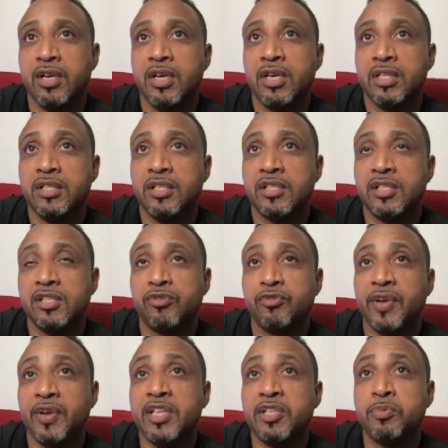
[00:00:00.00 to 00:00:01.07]
This is
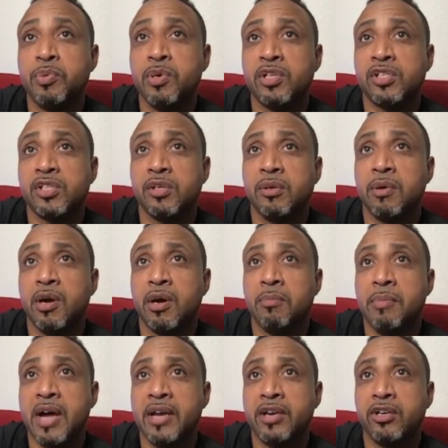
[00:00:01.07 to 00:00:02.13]
Facebook's
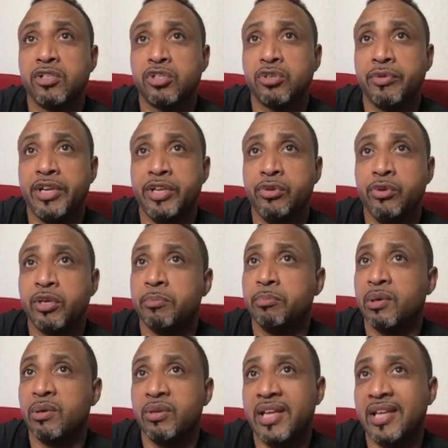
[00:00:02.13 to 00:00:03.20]
monitor screen. You can blow
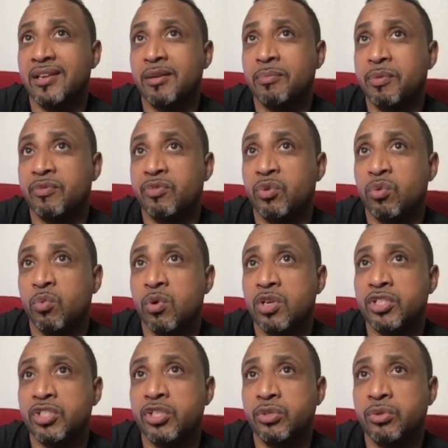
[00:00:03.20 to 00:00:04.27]
that up if you want
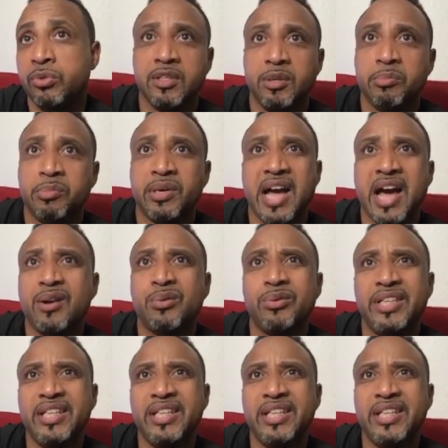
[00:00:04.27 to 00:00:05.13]
to, but I don't need